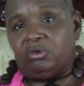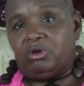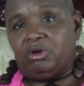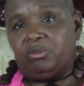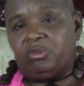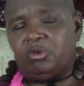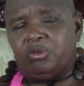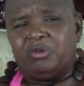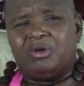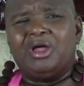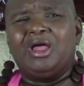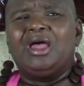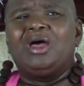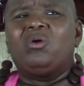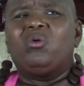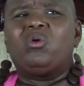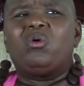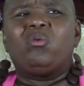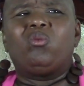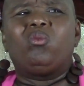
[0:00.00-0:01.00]

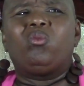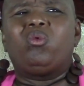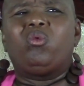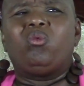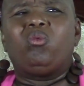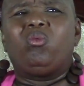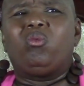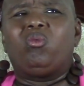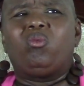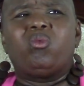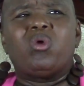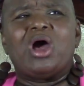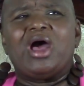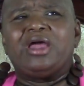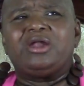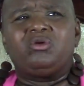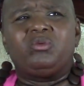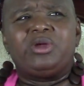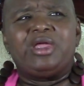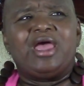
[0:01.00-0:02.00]
why
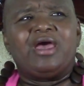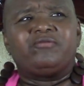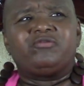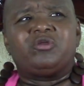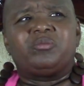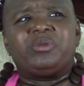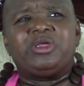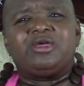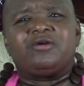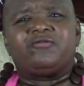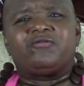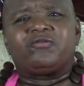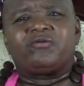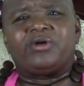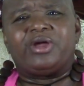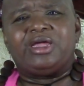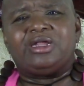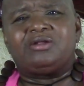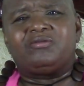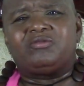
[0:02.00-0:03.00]
do we have to be
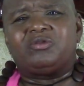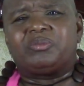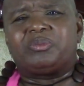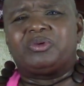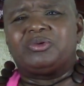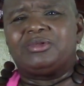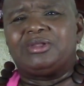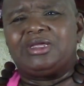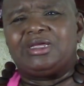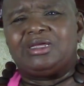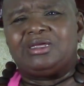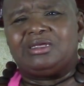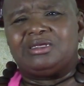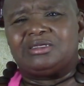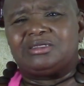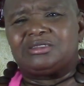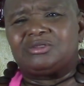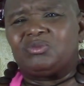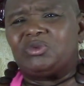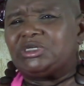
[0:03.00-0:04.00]
afraid of the
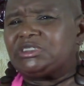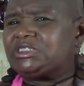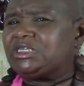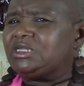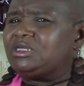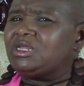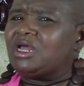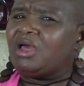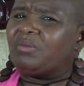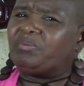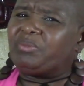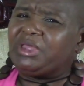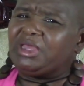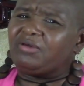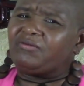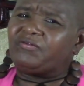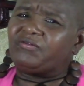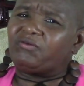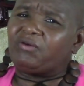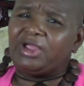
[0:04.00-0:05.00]
police? We should not be
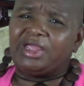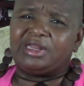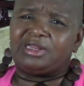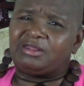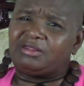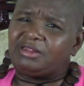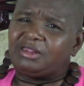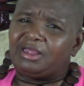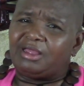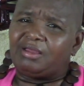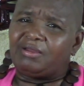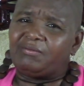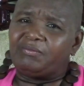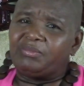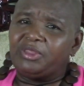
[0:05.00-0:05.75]
afraid of them.